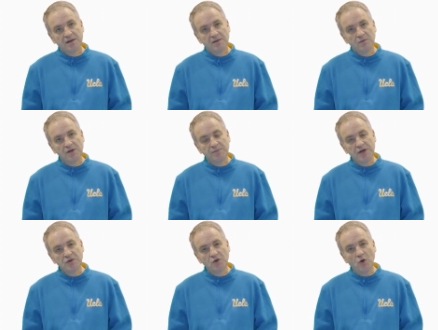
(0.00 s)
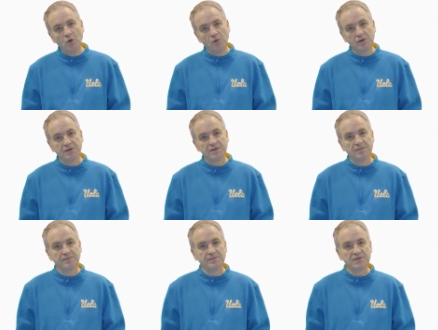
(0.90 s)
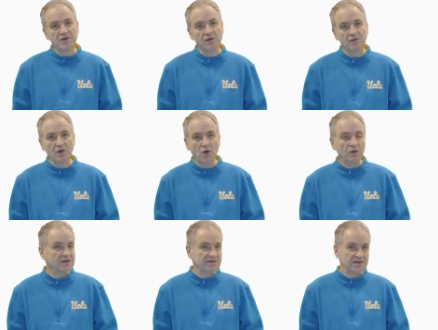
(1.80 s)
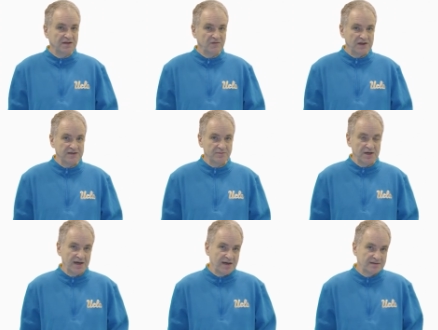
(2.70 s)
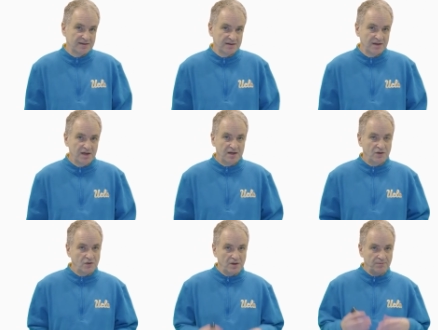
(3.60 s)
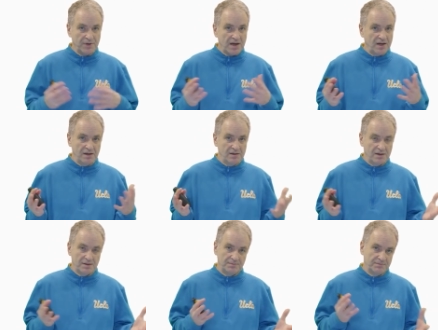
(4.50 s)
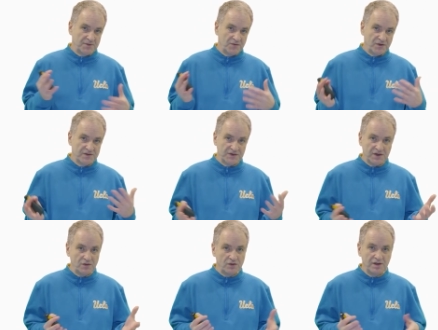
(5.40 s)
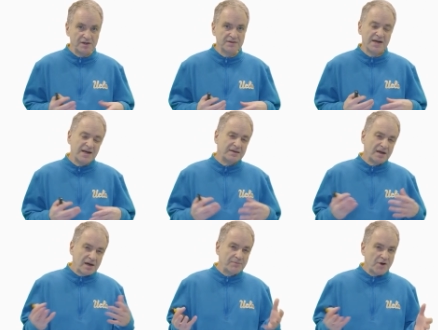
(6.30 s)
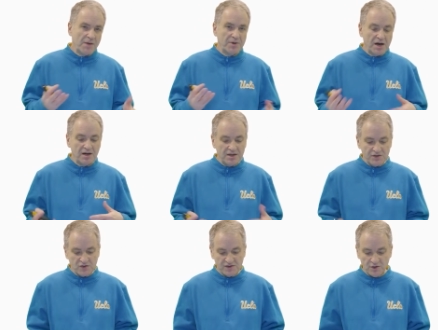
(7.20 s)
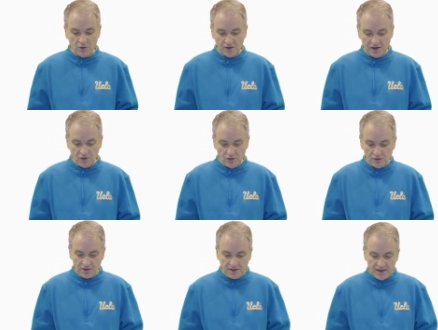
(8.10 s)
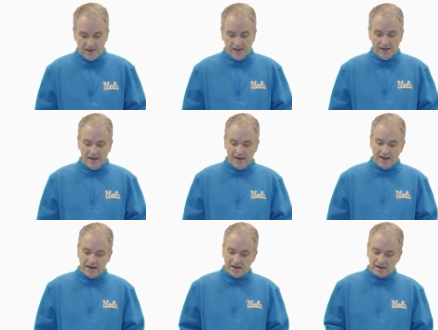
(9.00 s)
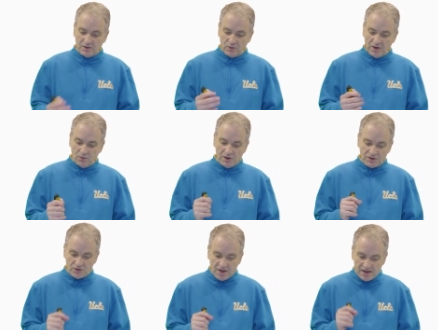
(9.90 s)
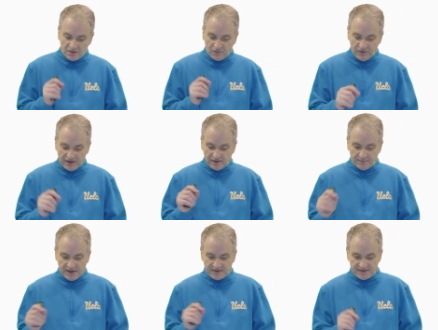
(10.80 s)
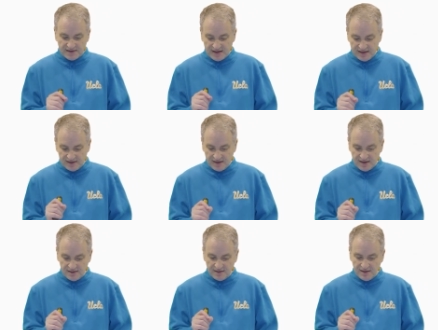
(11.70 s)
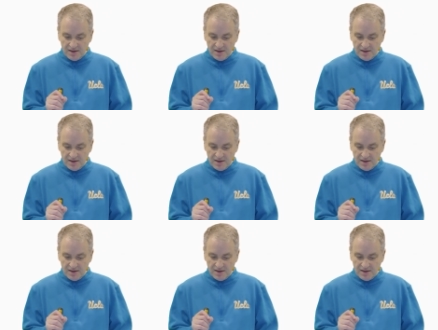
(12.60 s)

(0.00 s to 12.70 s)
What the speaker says: What about gold? So gold is an investment asset. You can buy different securities that are primarily just holding gold. And when we try and fit the best line there,